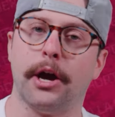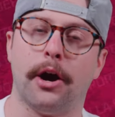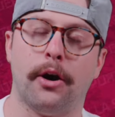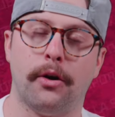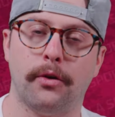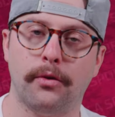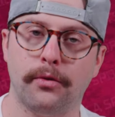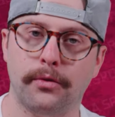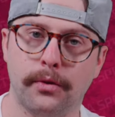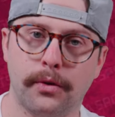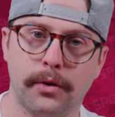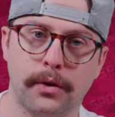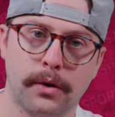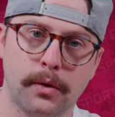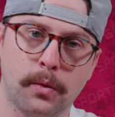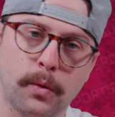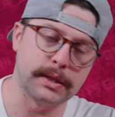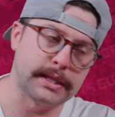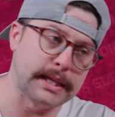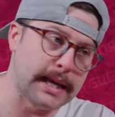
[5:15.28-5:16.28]
No.
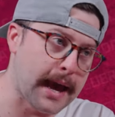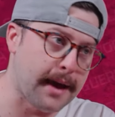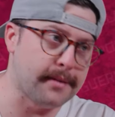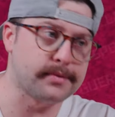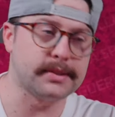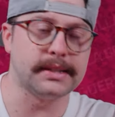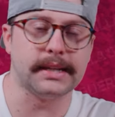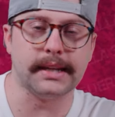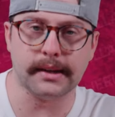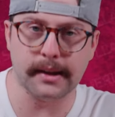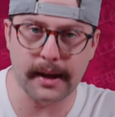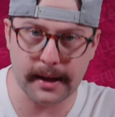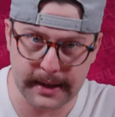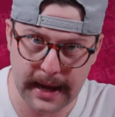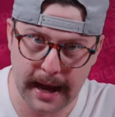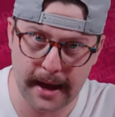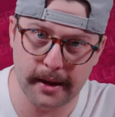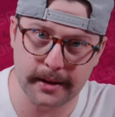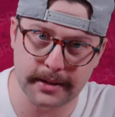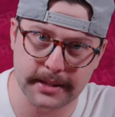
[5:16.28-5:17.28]
What the Avs need in that
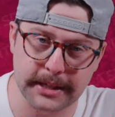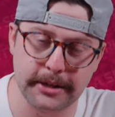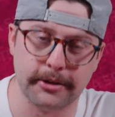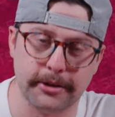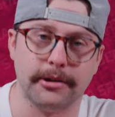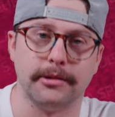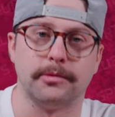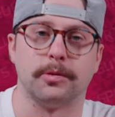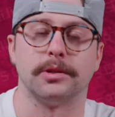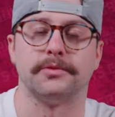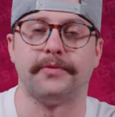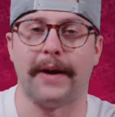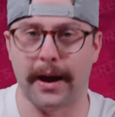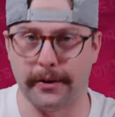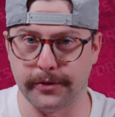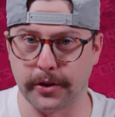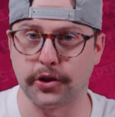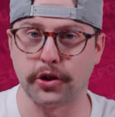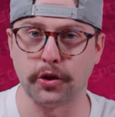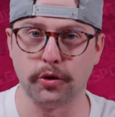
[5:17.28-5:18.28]
Dallas series was
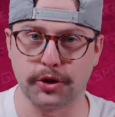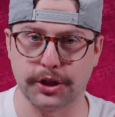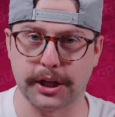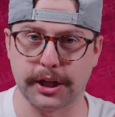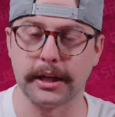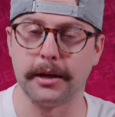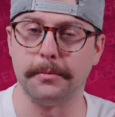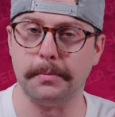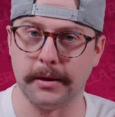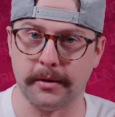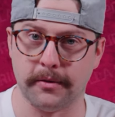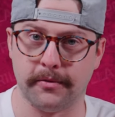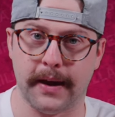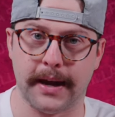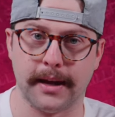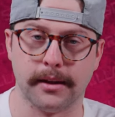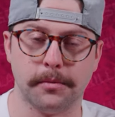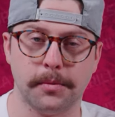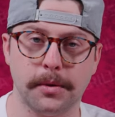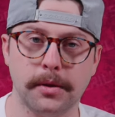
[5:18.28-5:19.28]
Val Nichushkin to be
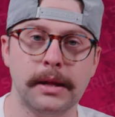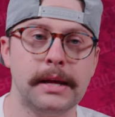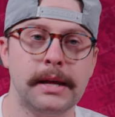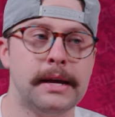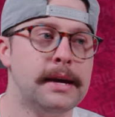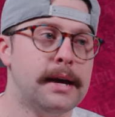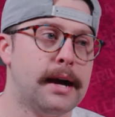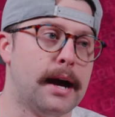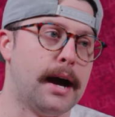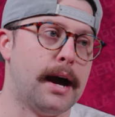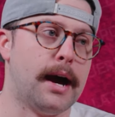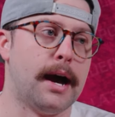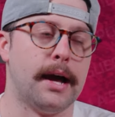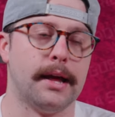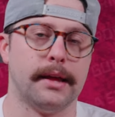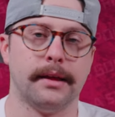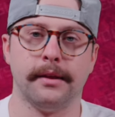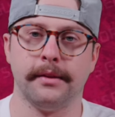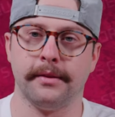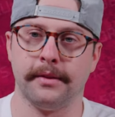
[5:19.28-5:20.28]
available.
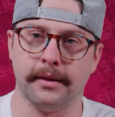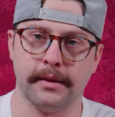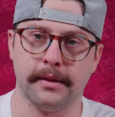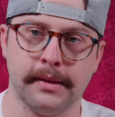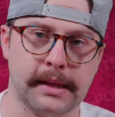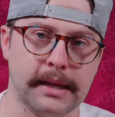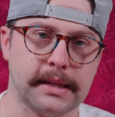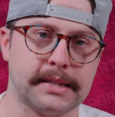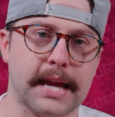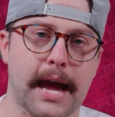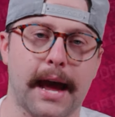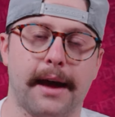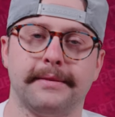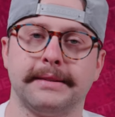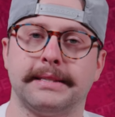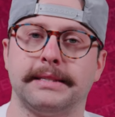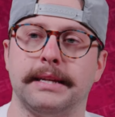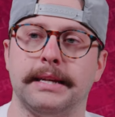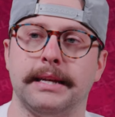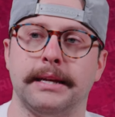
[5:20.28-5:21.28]
This
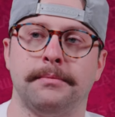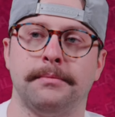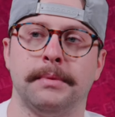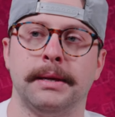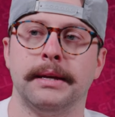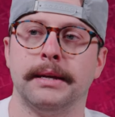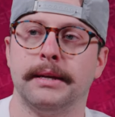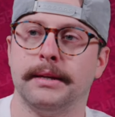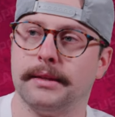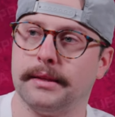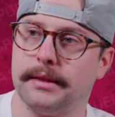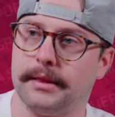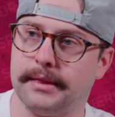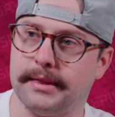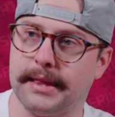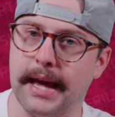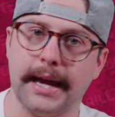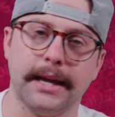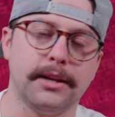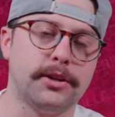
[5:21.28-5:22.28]
Avs team,
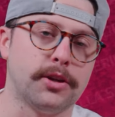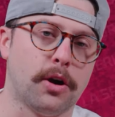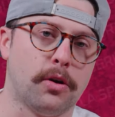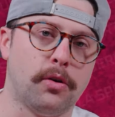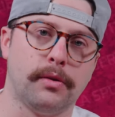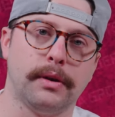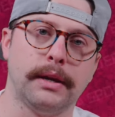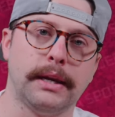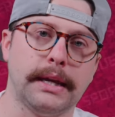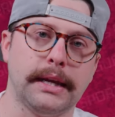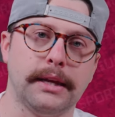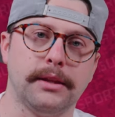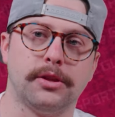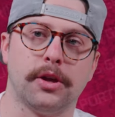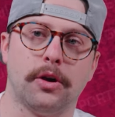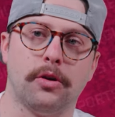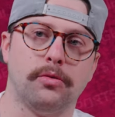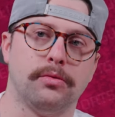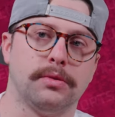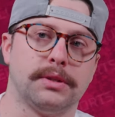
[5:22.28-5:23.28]
they don't need
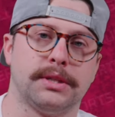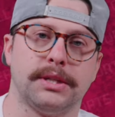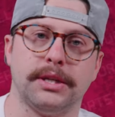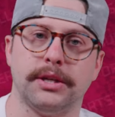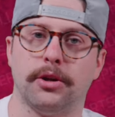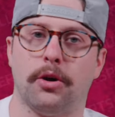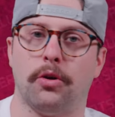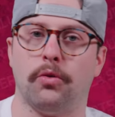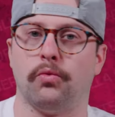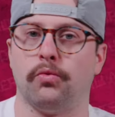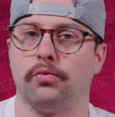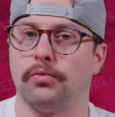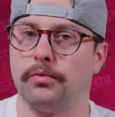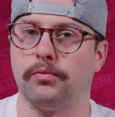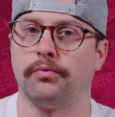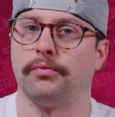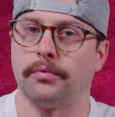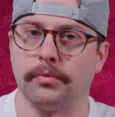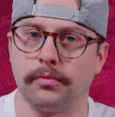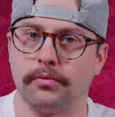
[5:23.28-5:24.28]
those, you know,
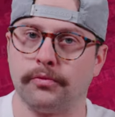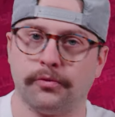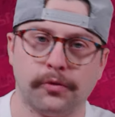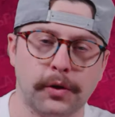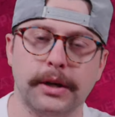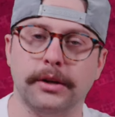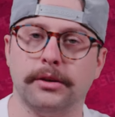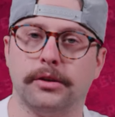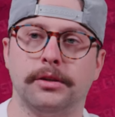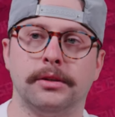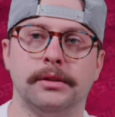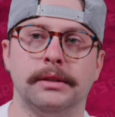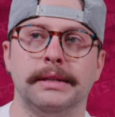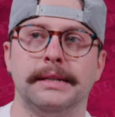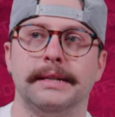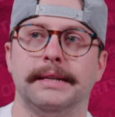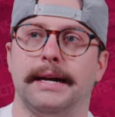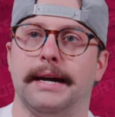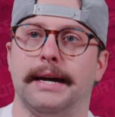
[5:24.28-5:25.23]
real,